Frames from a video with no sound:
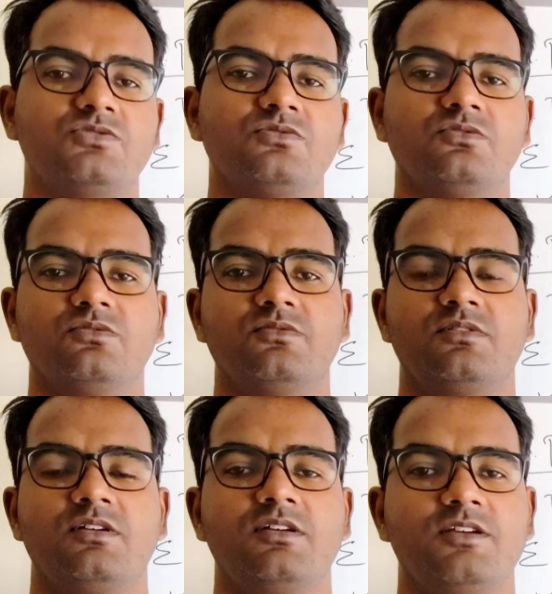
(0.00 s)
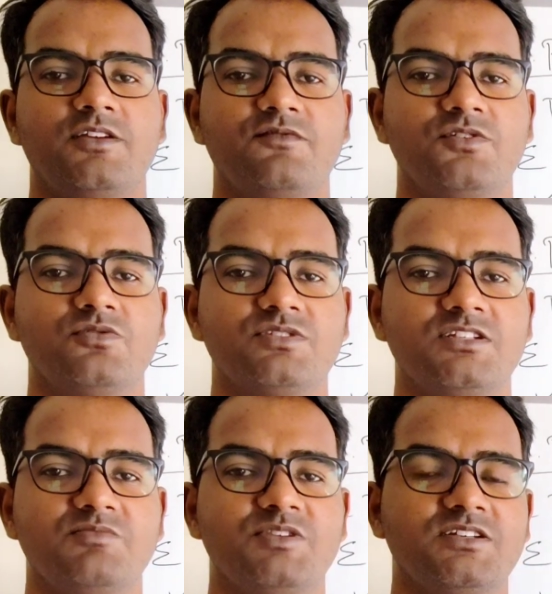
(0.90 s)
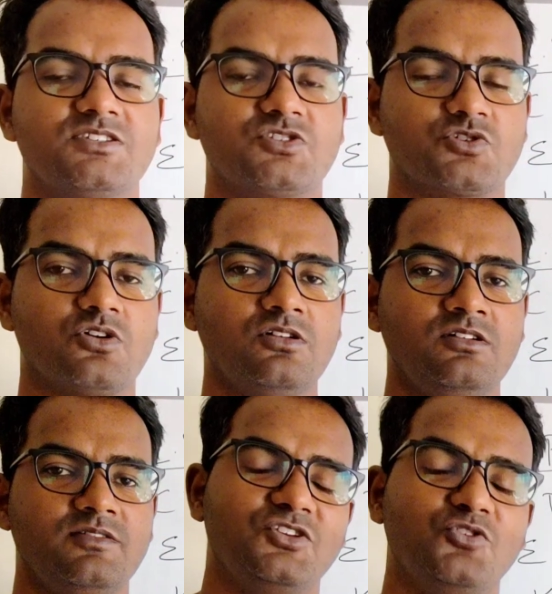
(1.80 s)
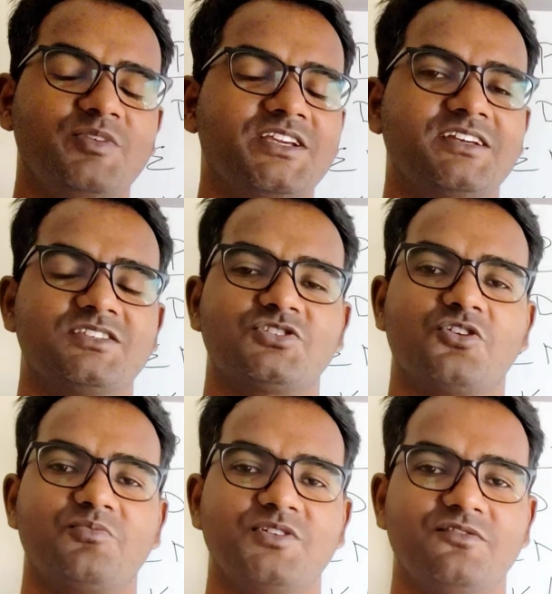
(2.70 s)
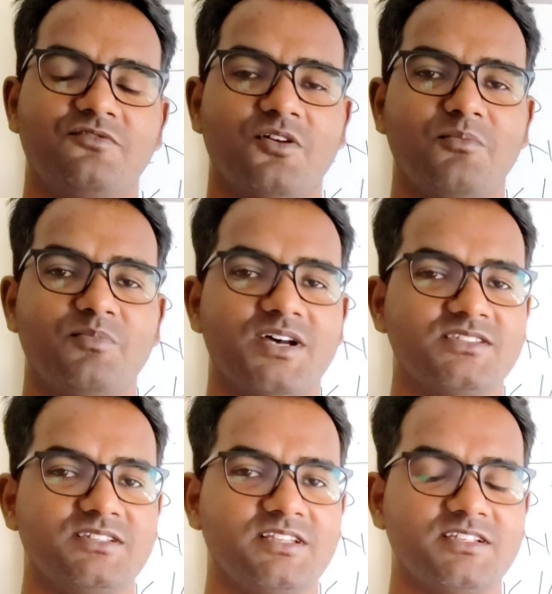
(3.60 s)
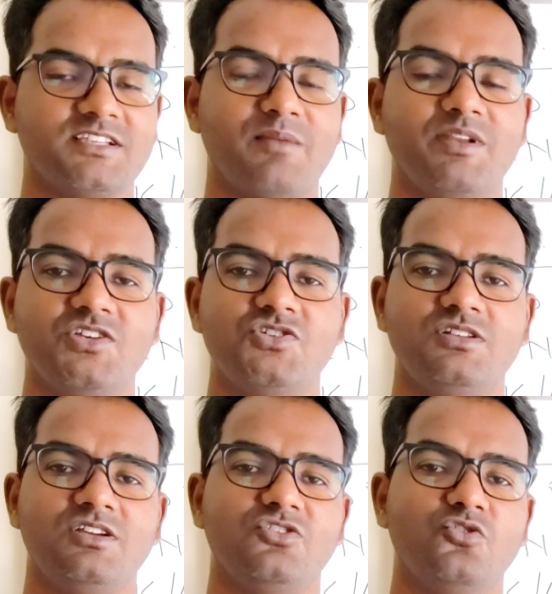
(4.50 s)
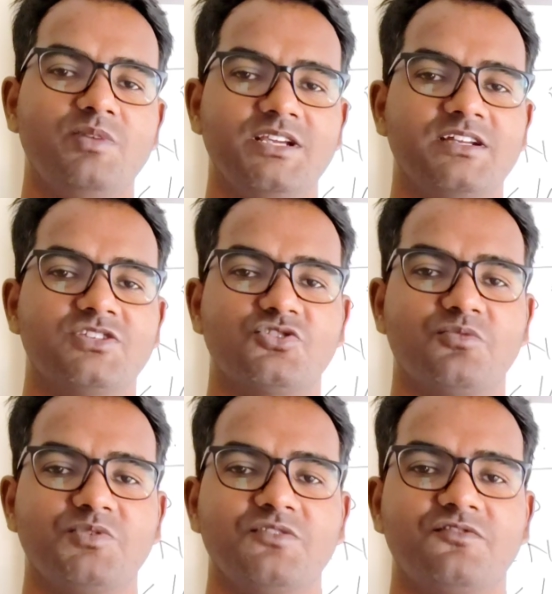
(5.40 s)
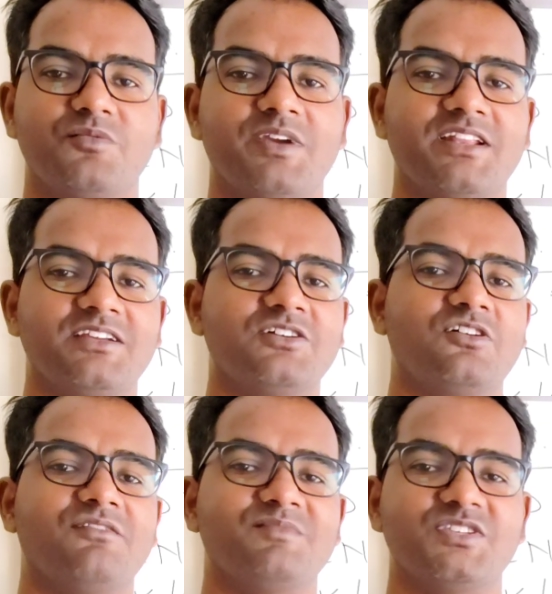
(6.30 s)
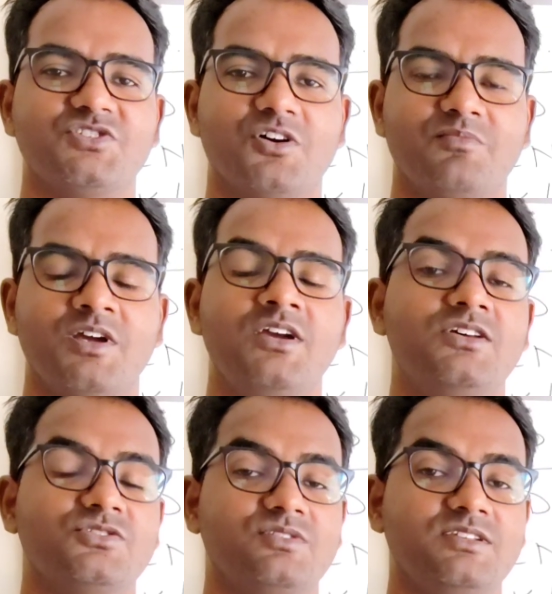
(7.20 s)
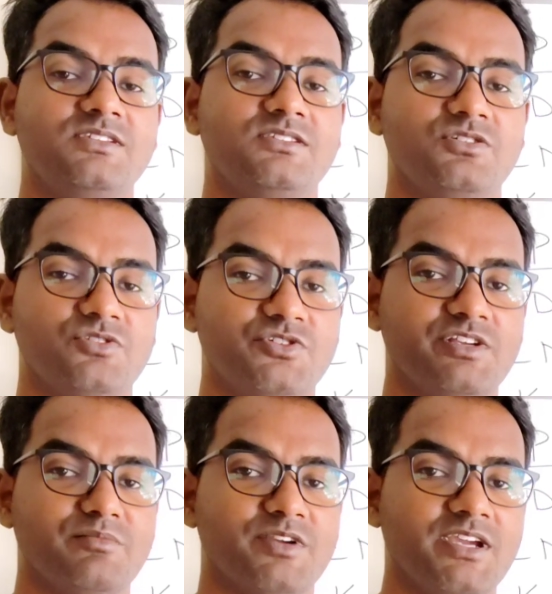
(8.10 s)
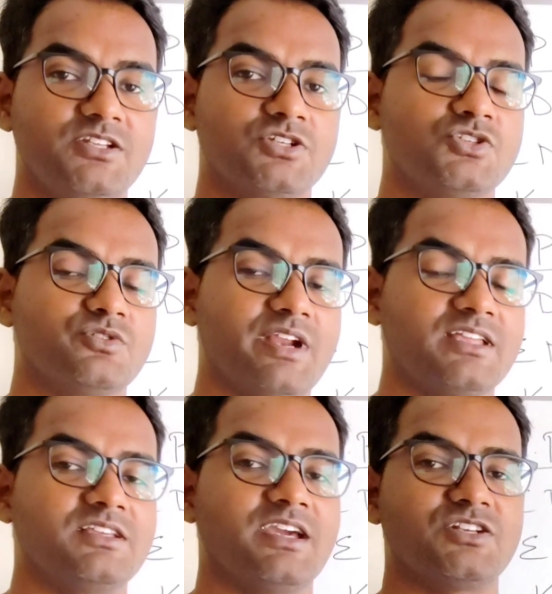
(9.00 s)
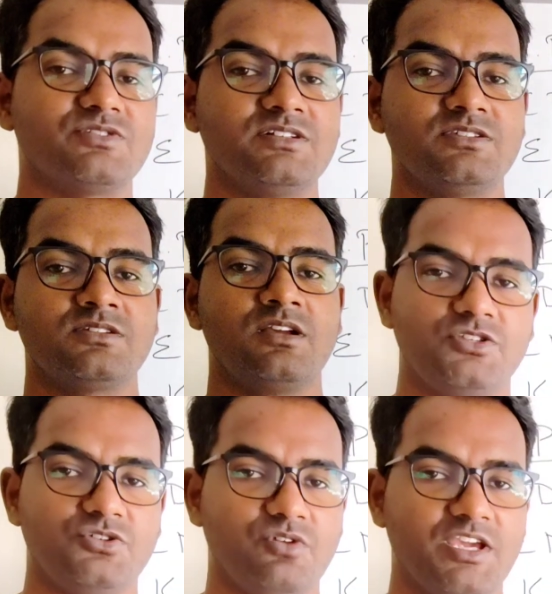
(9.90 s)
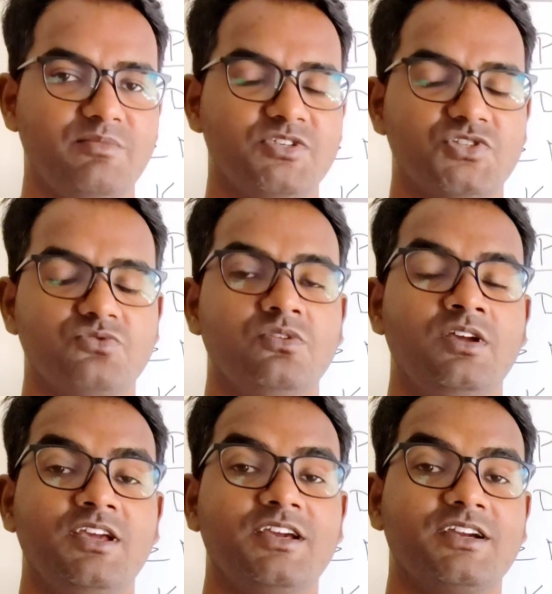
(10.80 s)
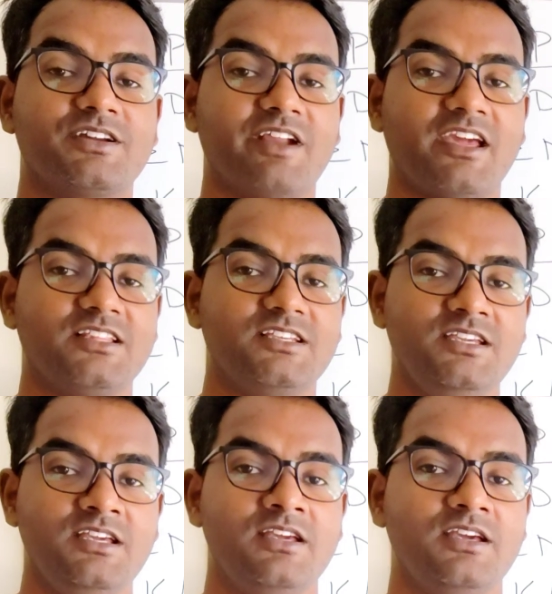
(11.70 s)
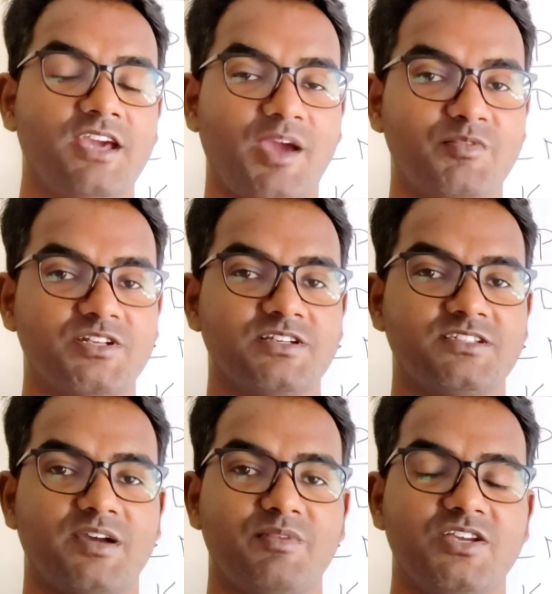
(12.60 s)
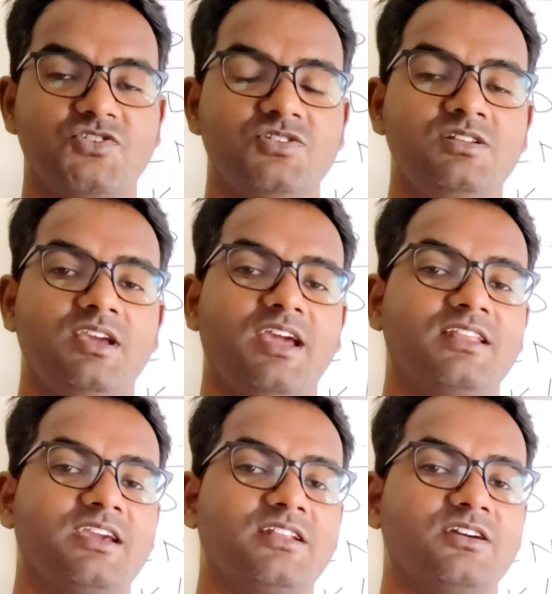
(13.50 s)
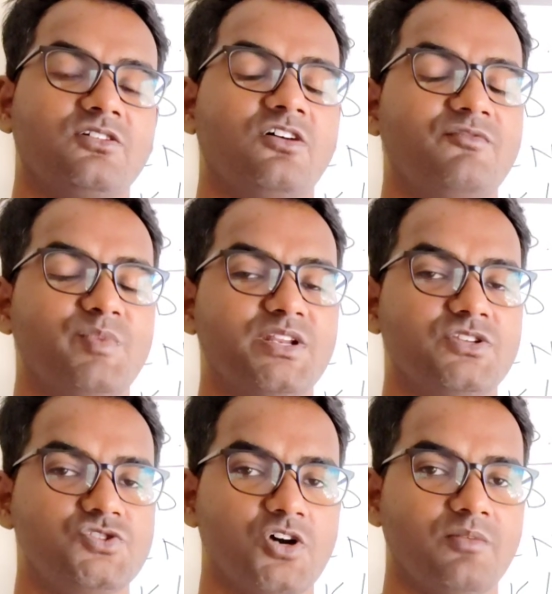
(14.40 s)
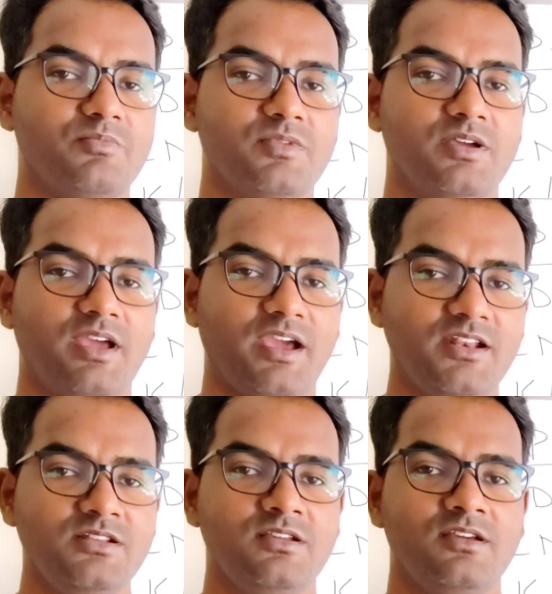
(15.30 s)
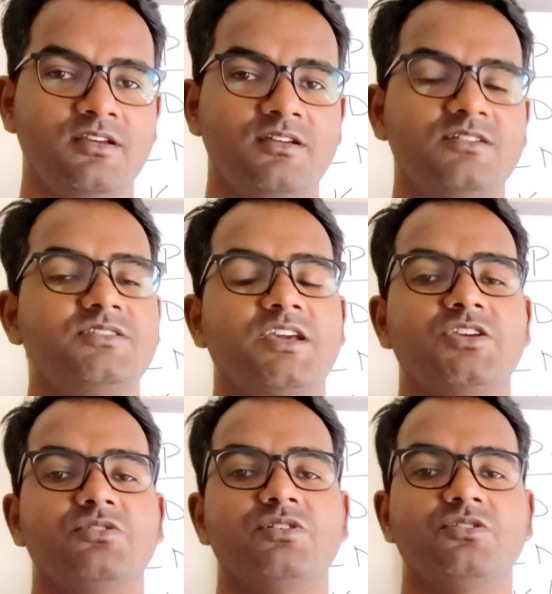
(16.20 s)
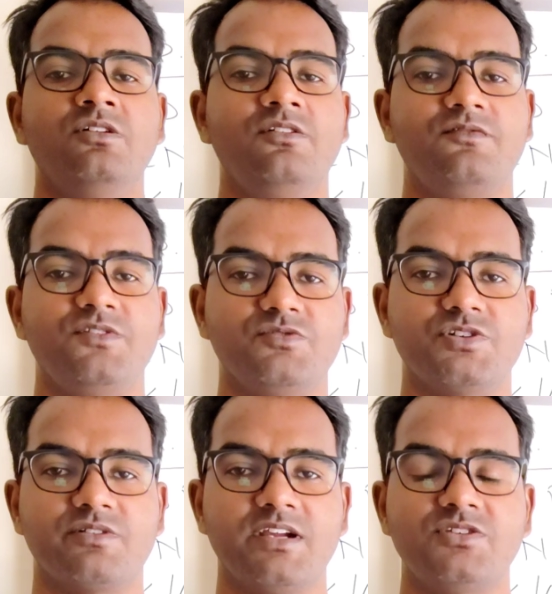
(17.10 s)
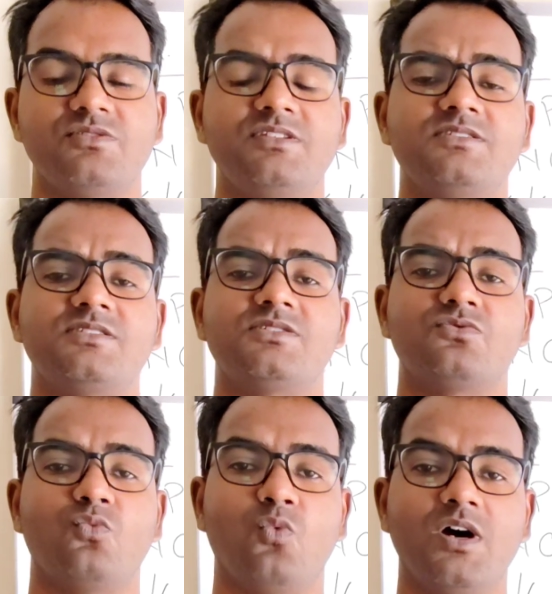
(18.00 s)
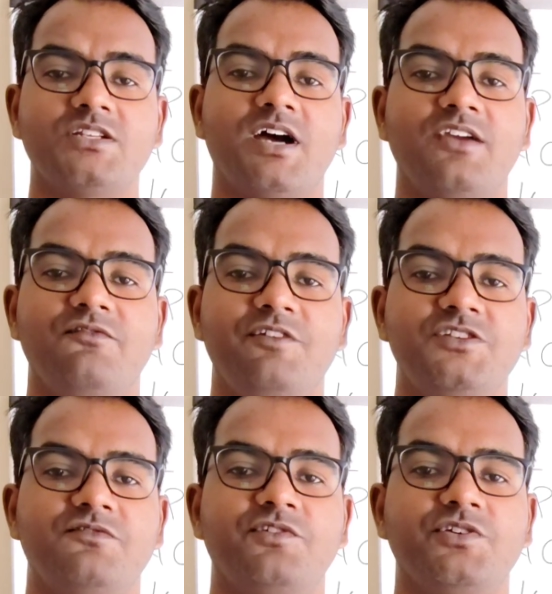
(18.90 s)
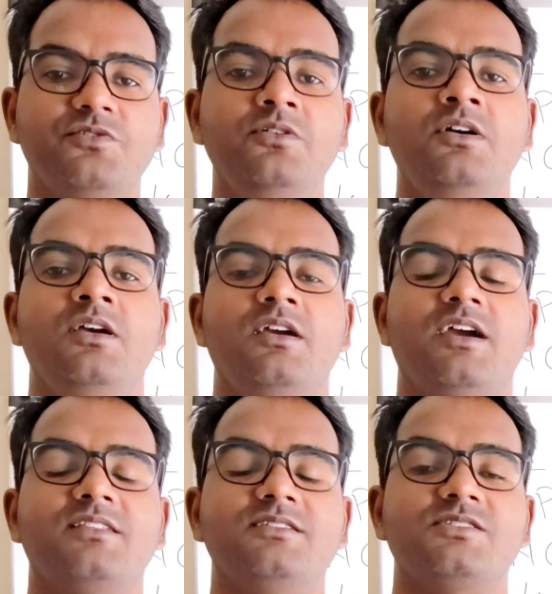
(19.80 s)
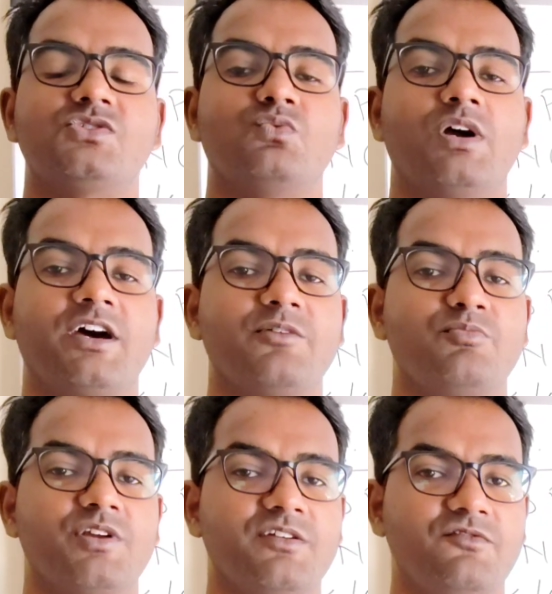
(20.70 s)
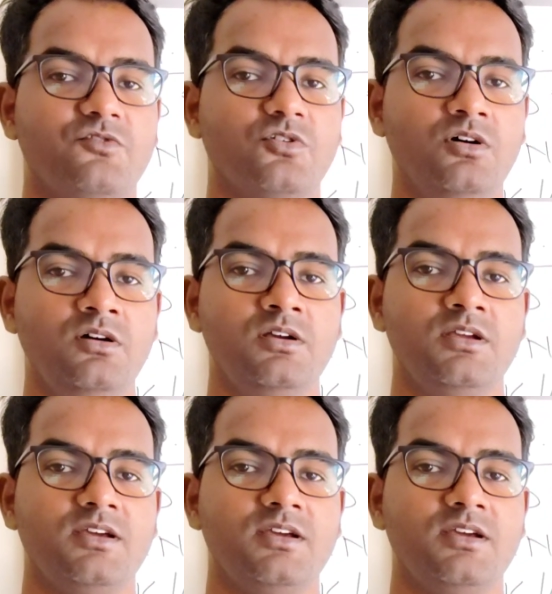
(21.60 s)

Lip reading: So if your CDP is strong, nobody can stop you from passing the examination, and nobody can stop you from getting a government job. So this is your dream, right? To crack the entrance. Your aim is to crack the MTET examination and get a government job and secure your future, right? So this is what I wish for you, and this is what I pray for.